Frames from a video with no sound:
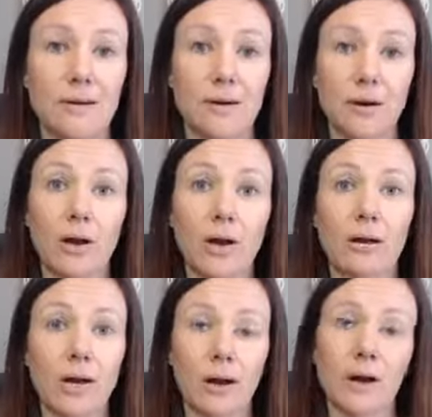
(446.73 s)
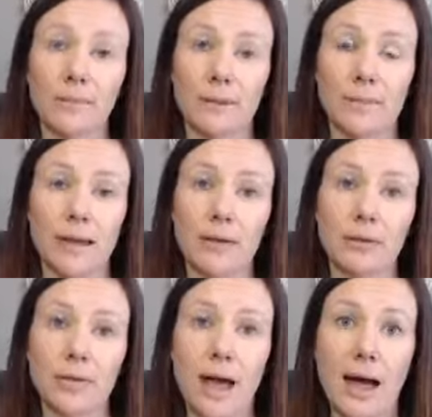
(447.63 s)
not harming my
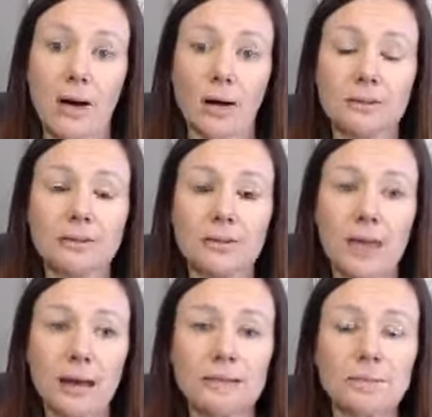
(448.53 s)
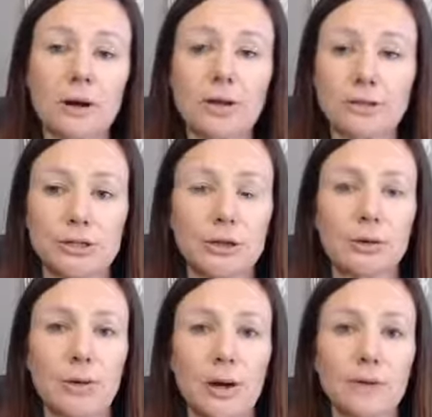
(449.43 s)
health at all. So that is part
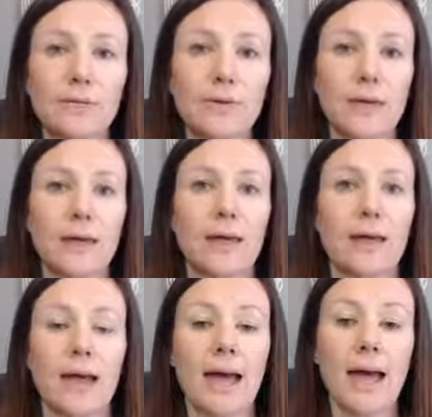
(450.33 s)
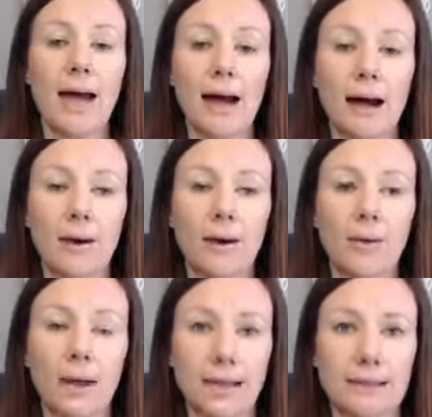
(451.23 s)
2 of
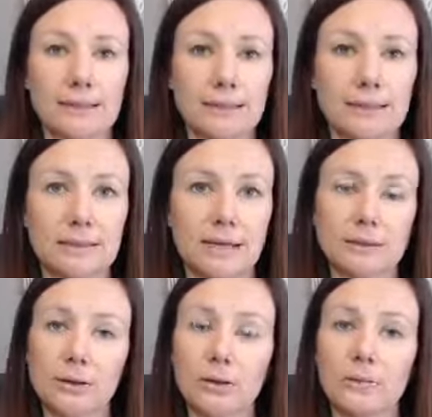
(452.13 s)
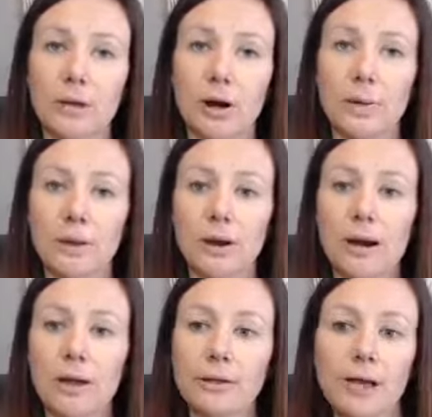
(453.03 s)
how hand sanitizer can be harming our
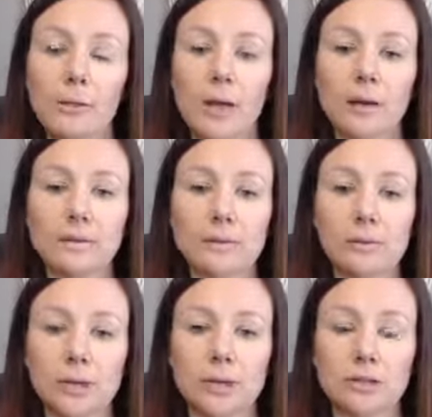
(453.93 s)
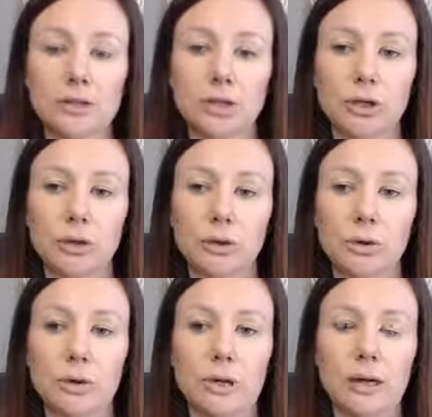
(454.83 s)
health. I will also link
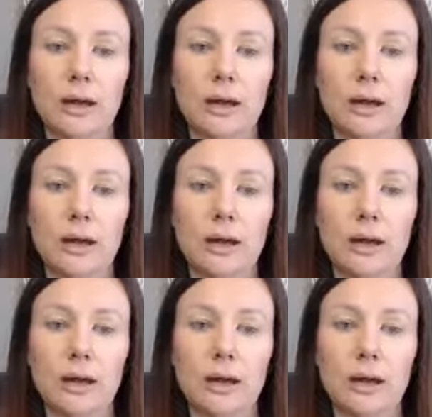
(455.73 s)
to